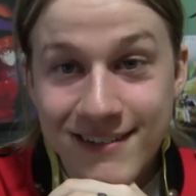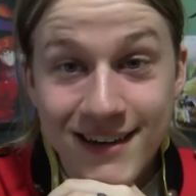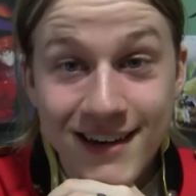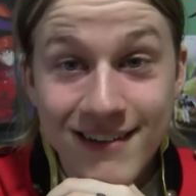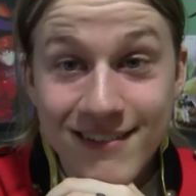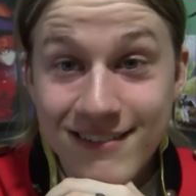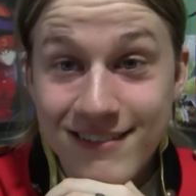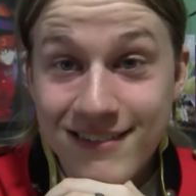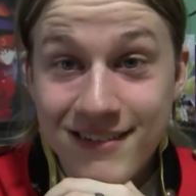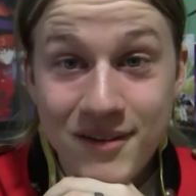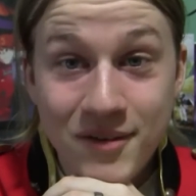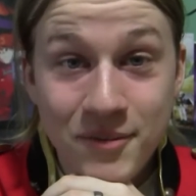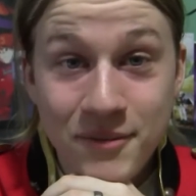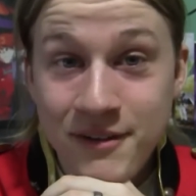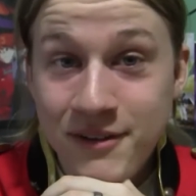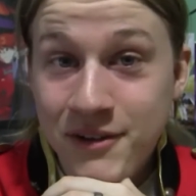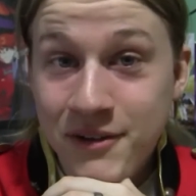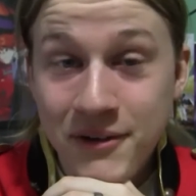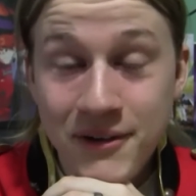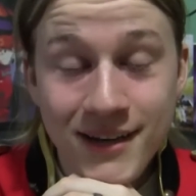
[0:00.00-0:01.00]
It hasn't seemed to have
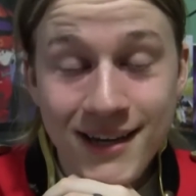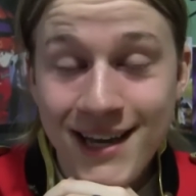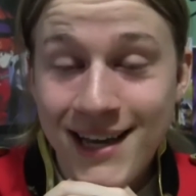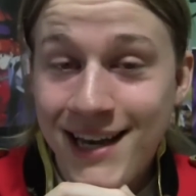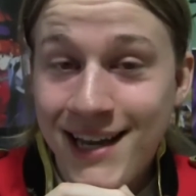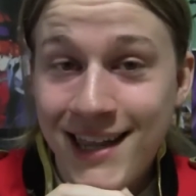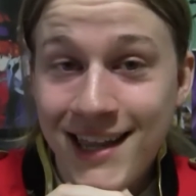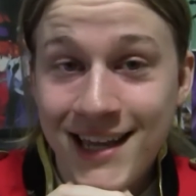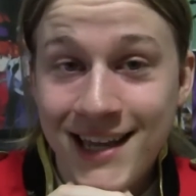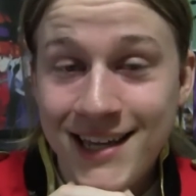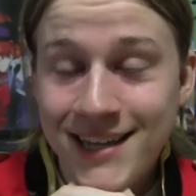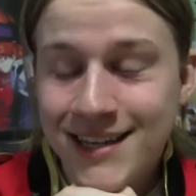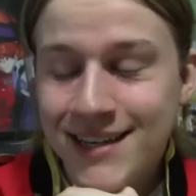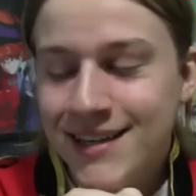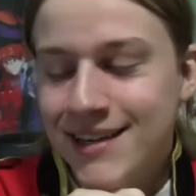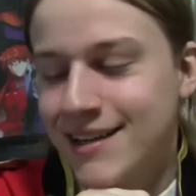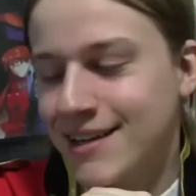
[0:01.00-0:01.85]
been doing anything.